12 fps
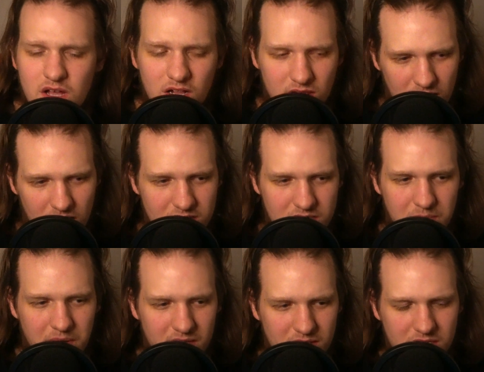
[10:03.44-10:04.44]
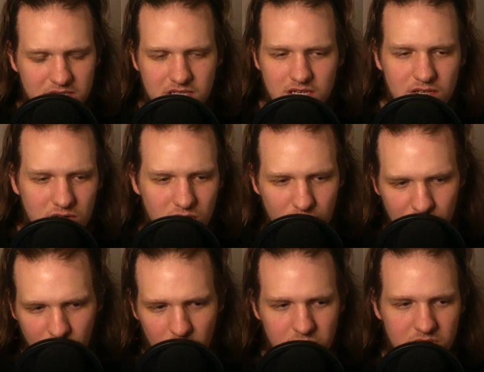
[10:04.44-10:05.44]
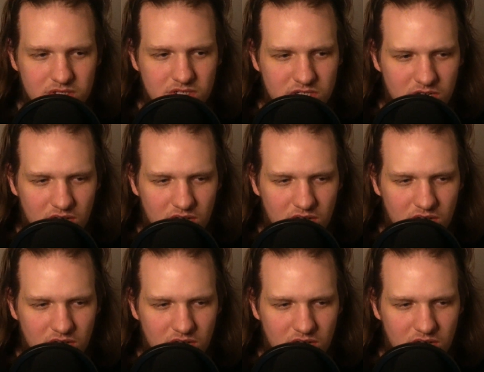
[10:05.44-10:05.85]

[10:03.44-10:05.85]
less about the singular focus